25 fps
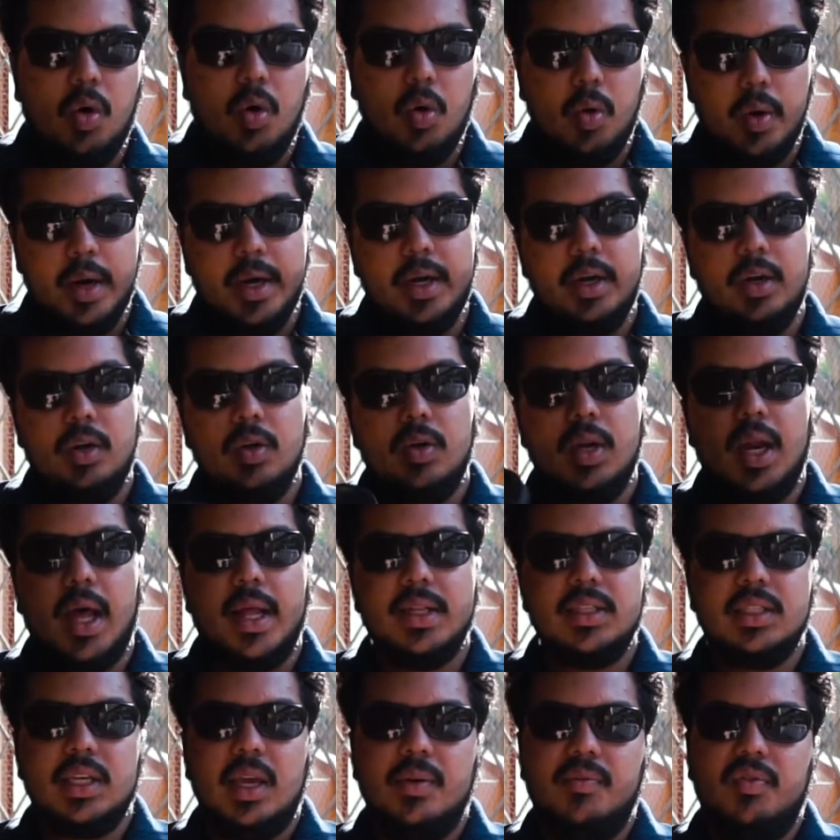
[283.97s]
or into
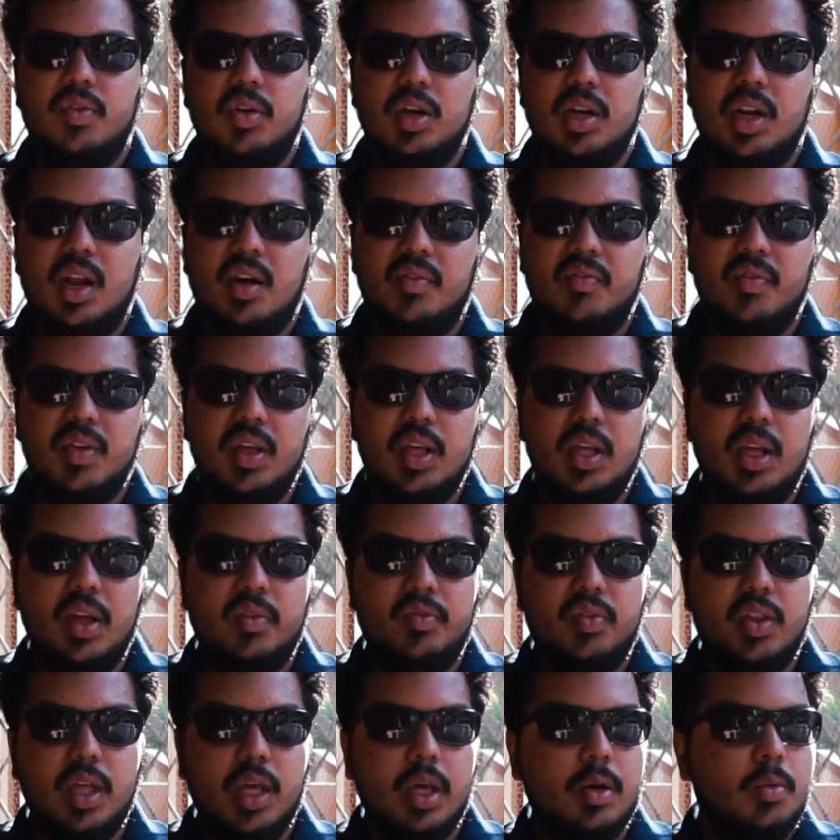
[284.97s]
landscape photography
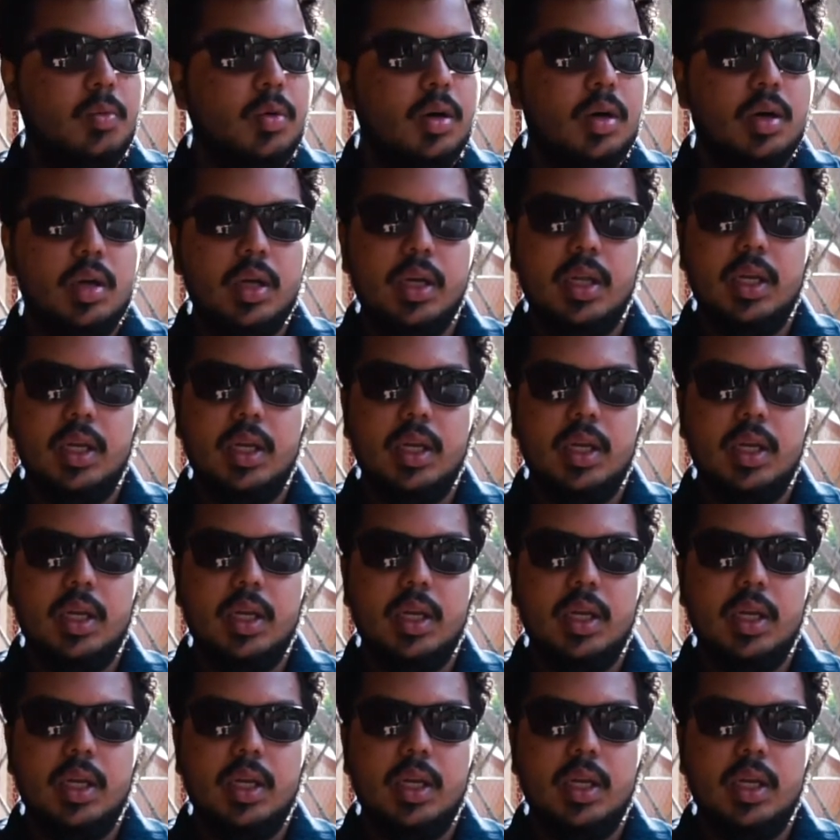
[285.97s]
if they were